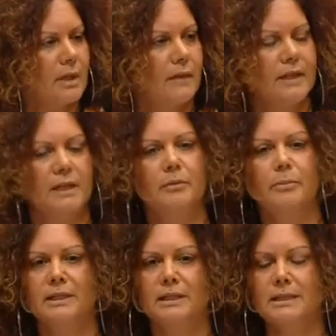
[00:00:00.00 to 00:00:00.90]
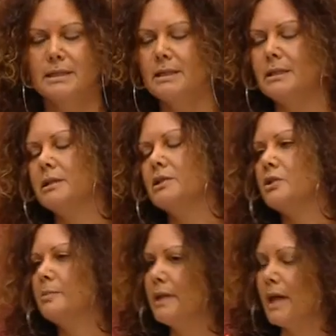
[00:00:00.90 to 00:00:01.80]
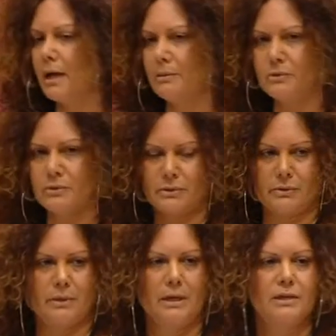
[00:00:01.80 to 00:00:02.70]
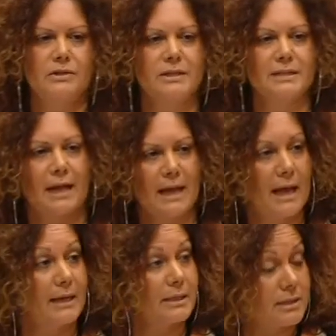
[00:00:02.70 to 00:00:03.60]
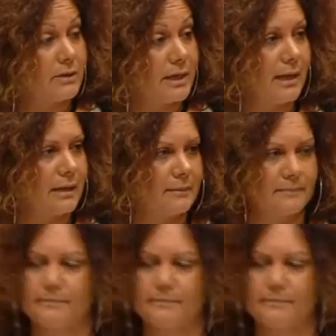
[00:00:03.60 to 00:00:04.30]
the inability to be able to just say, hey, it's okay.